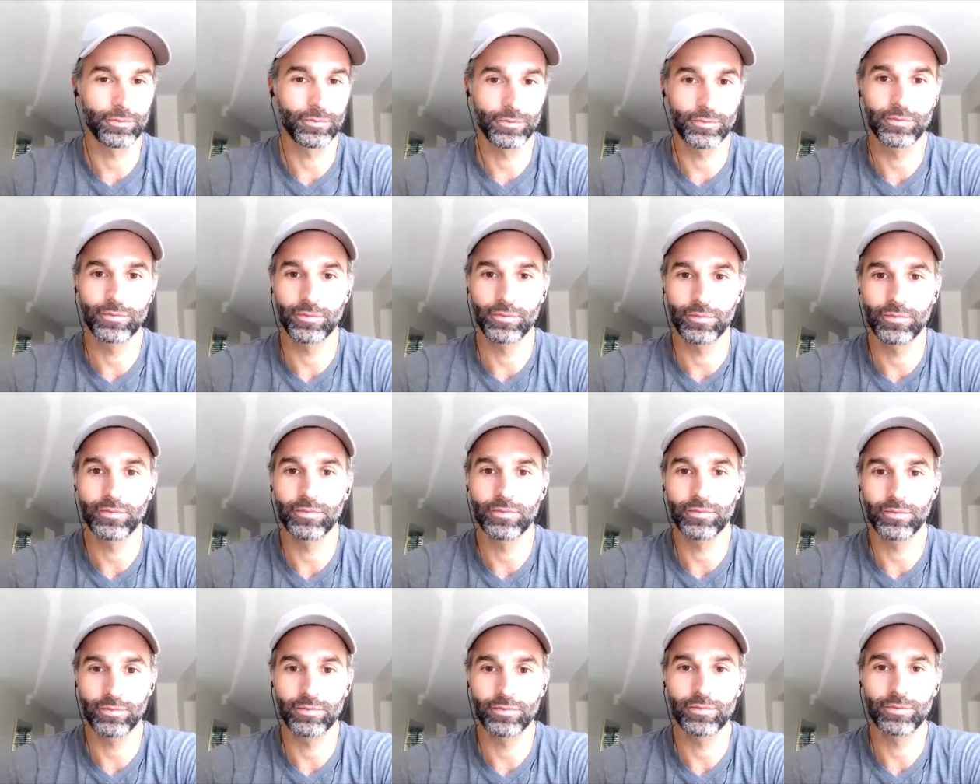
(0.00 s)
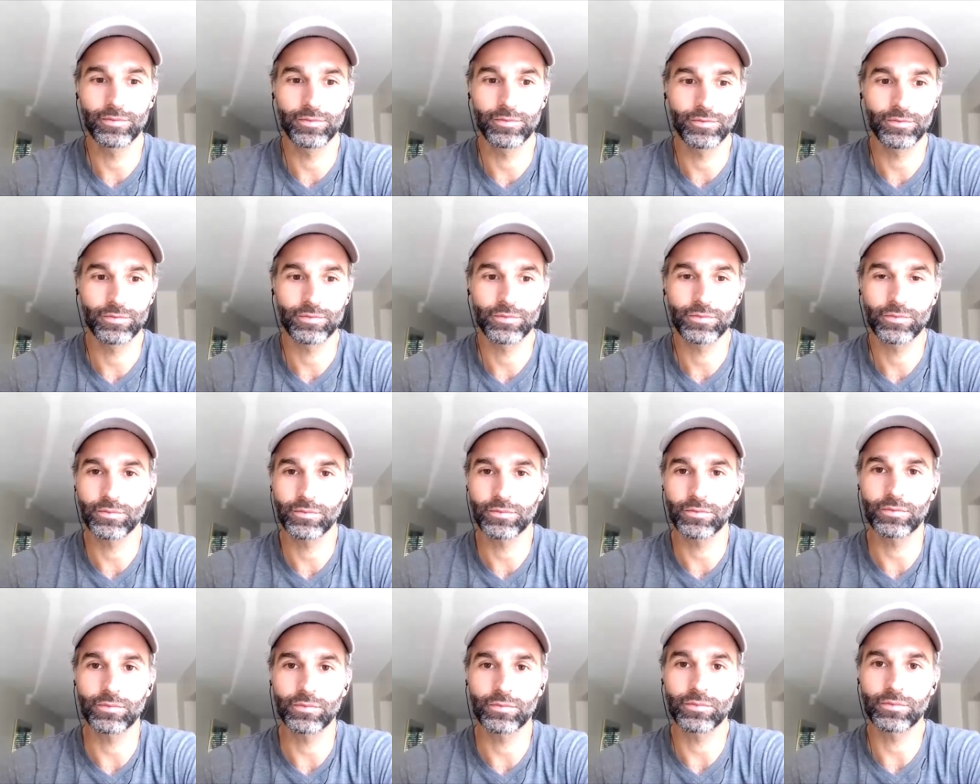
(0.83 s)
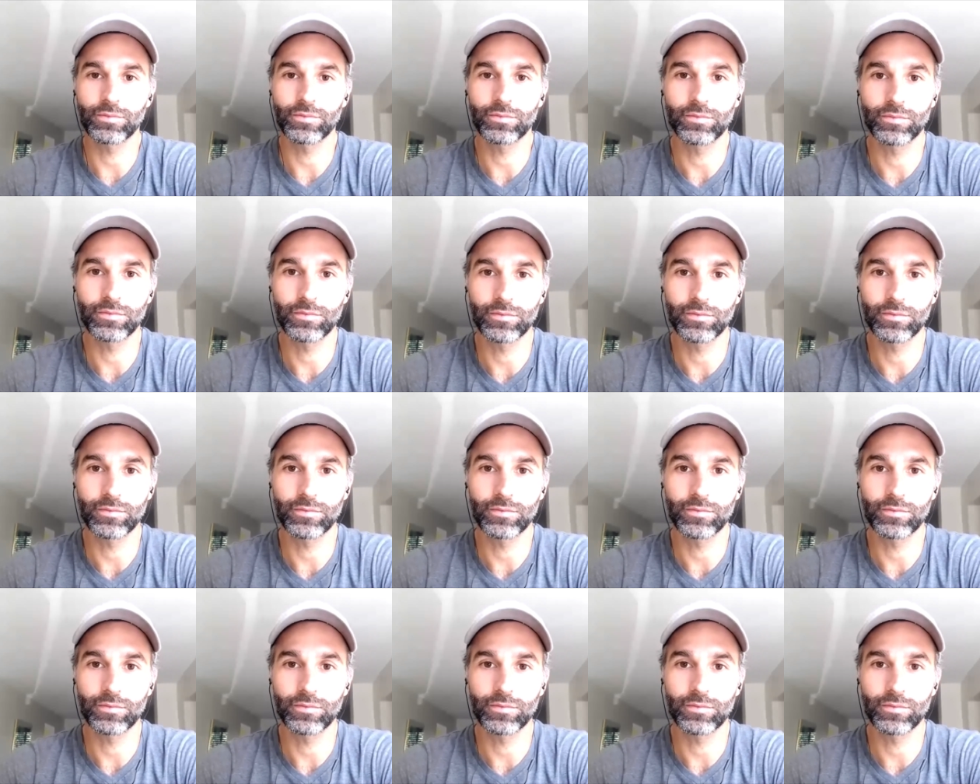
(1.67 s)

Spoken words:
We had this course in